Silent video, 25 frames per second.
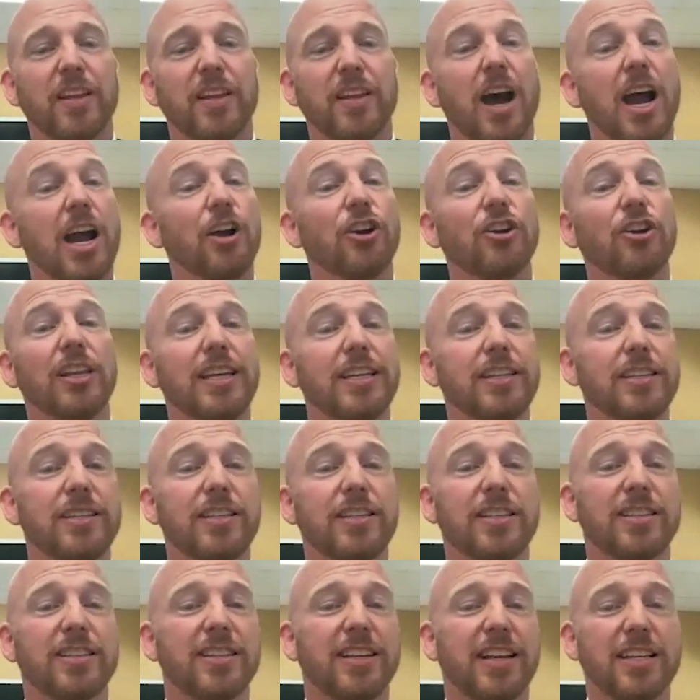Ireland
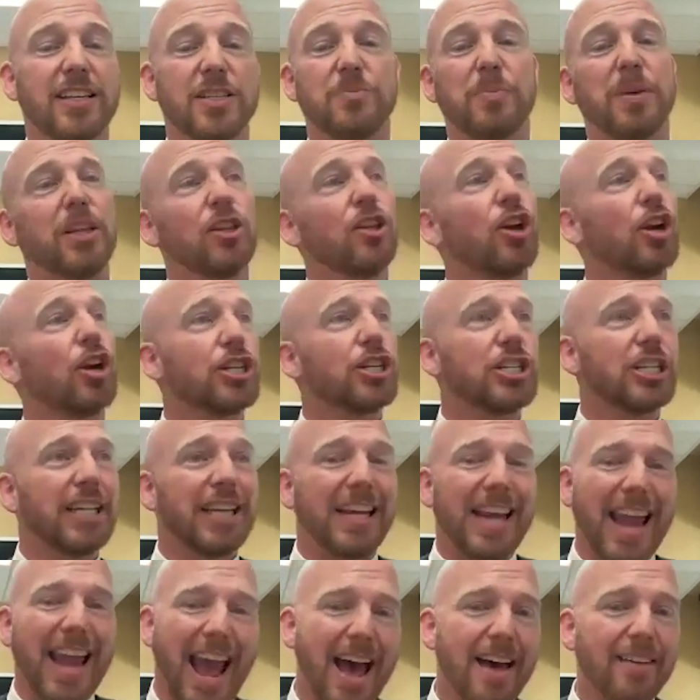has been largely
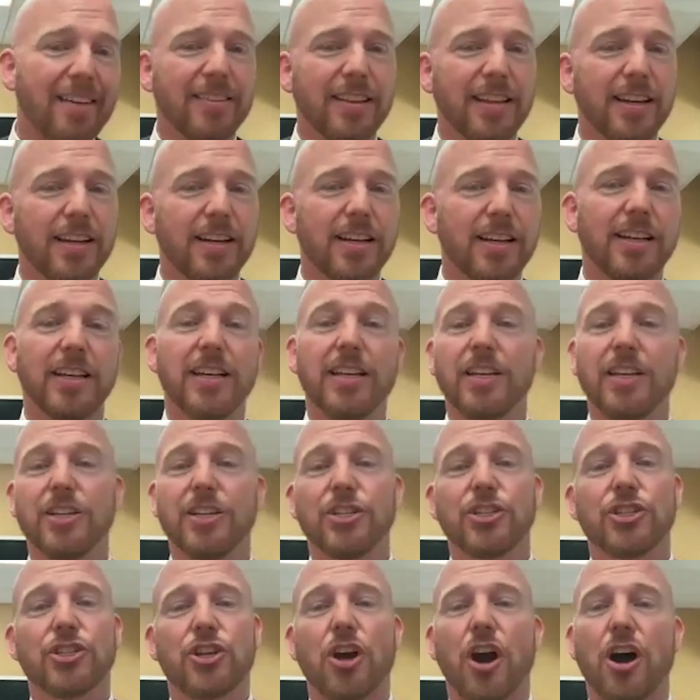Catholic,
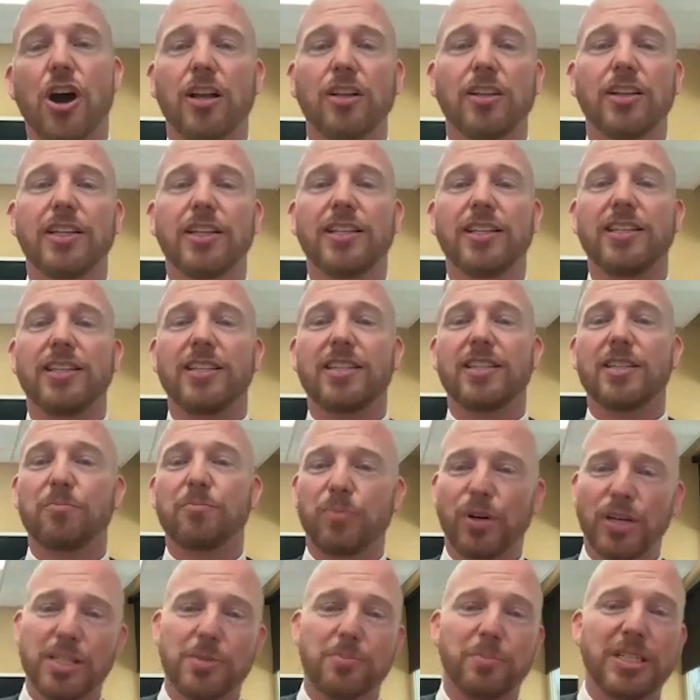Scotland,
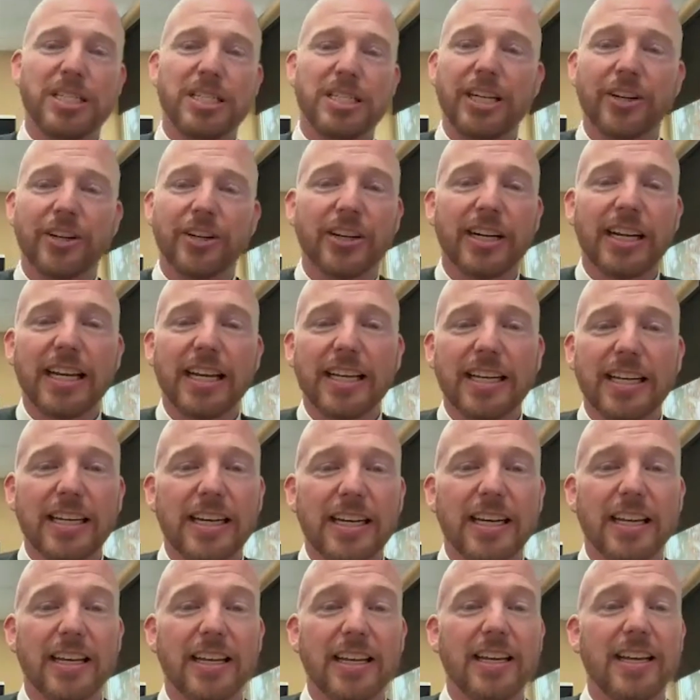
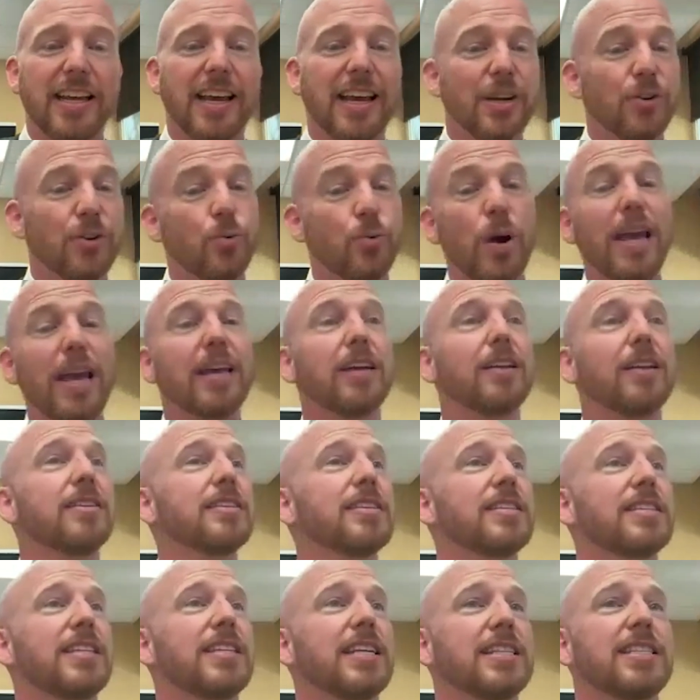Presbyterian, and
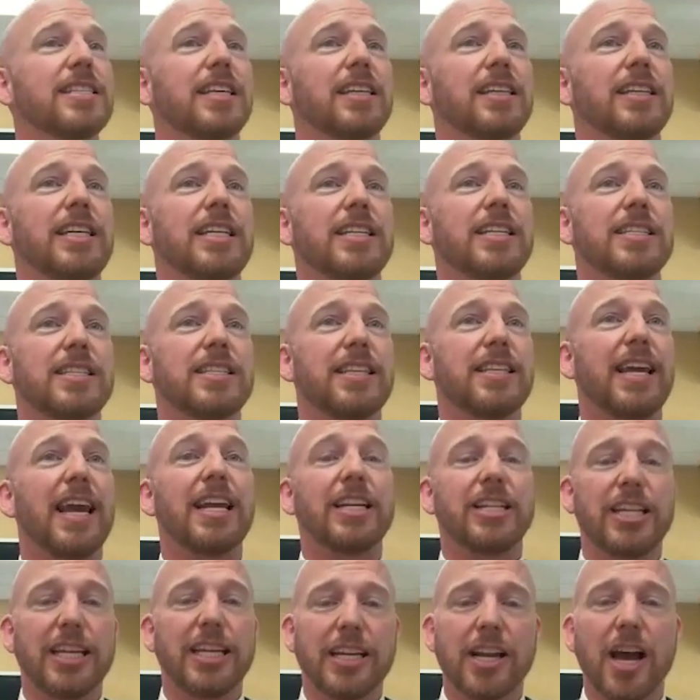Wales, since at least the
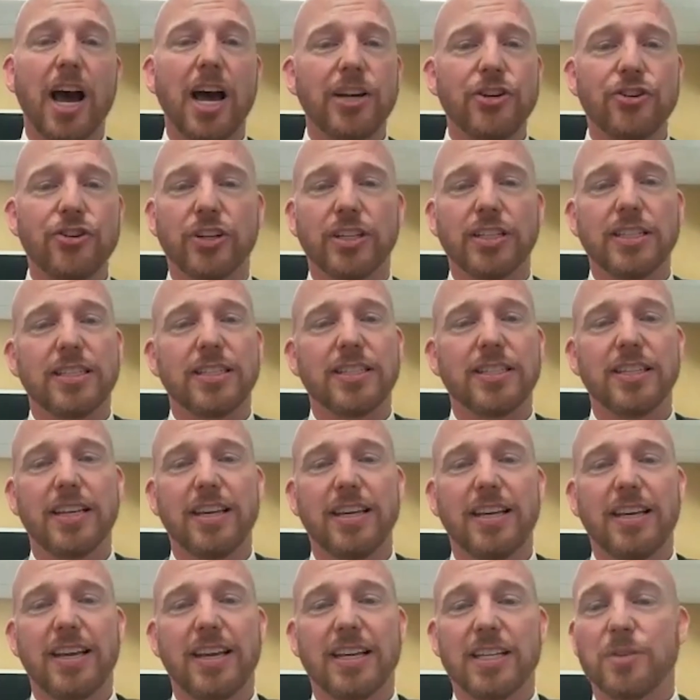1800s,
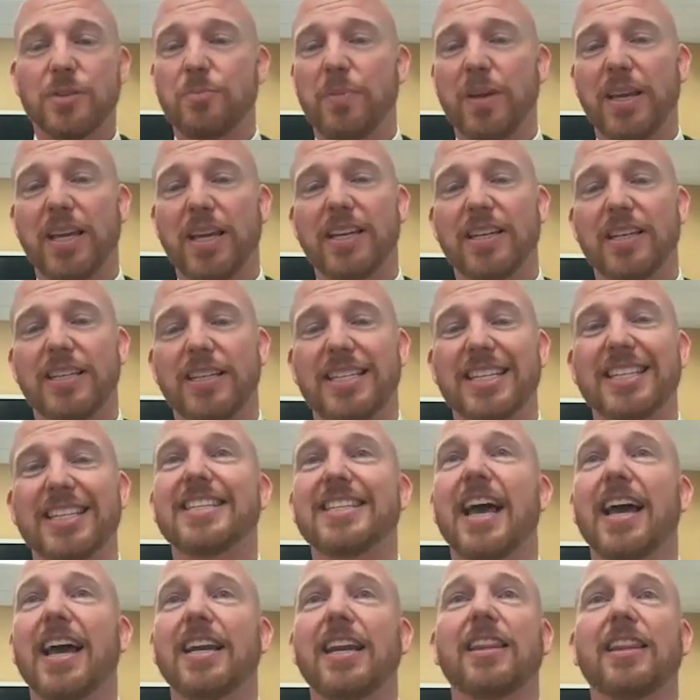has been
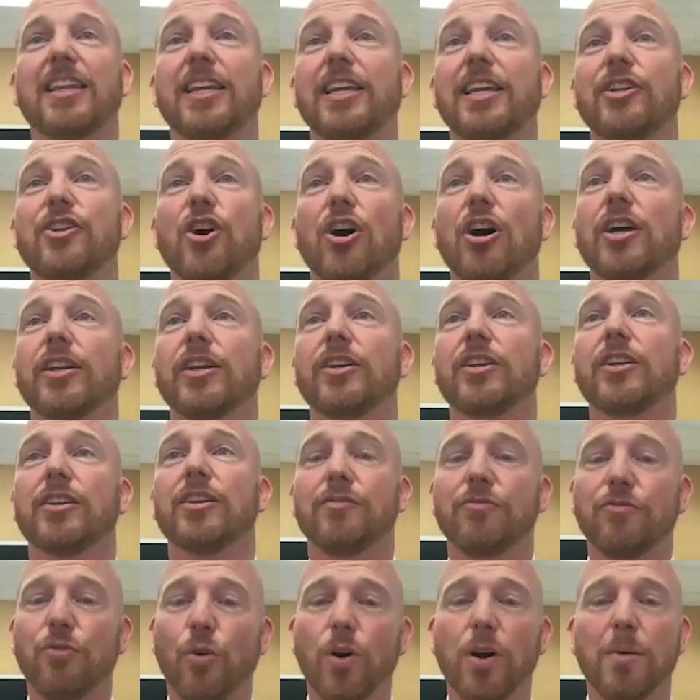decidedly
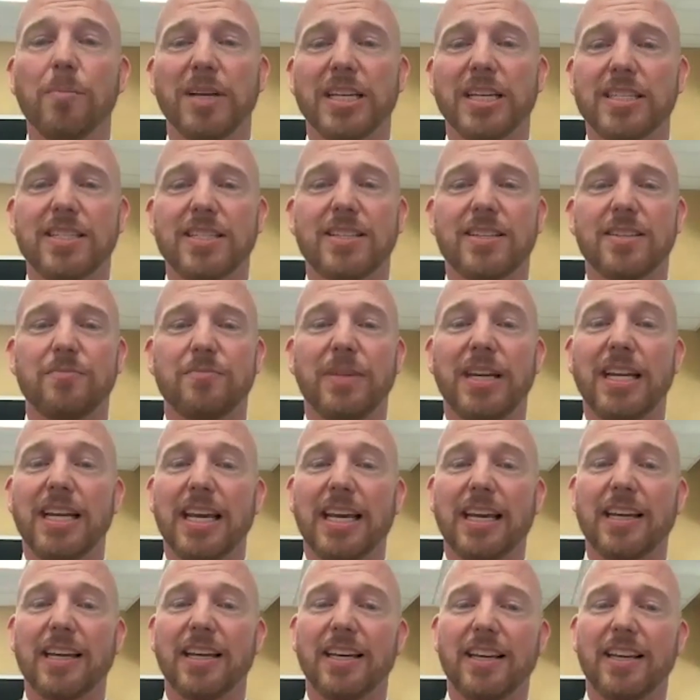nonconformist,
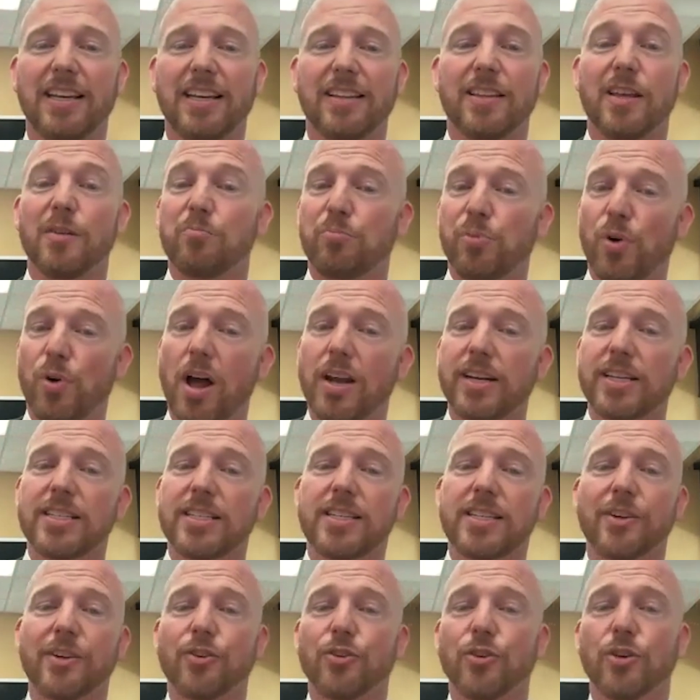meaning that
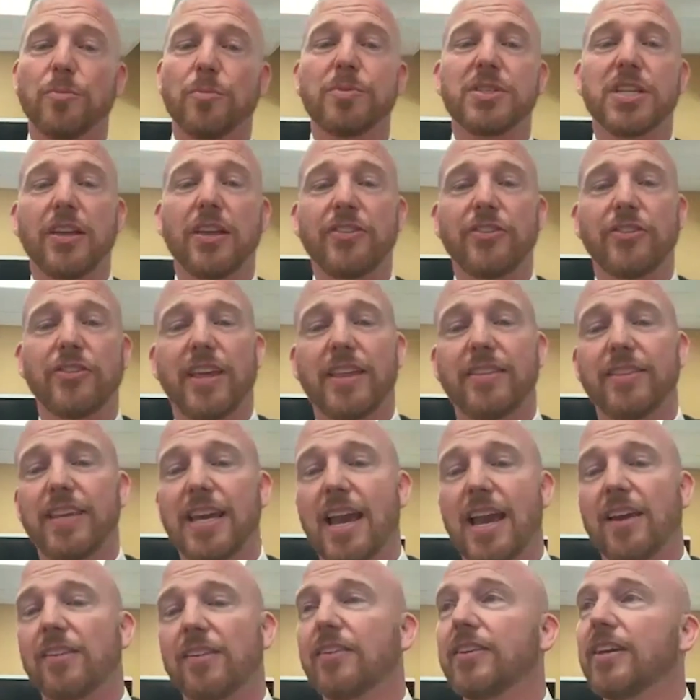Protestant groups other than the
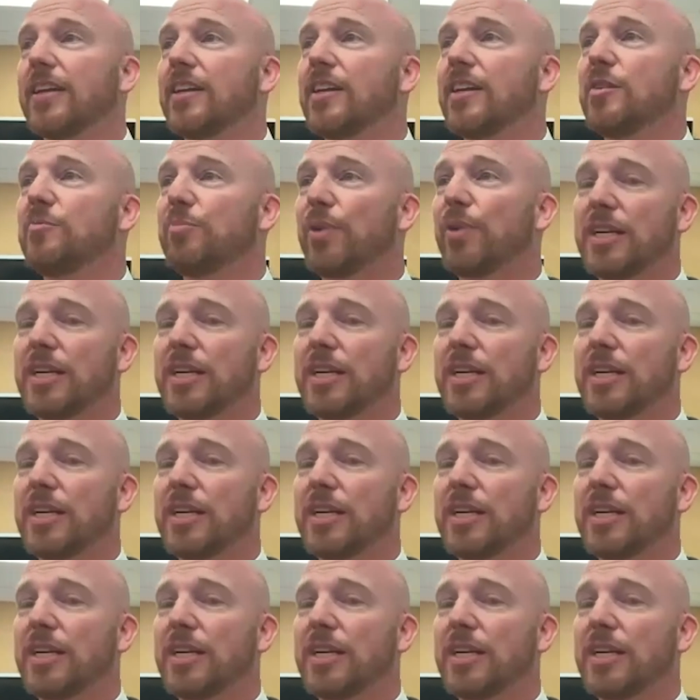Anglican and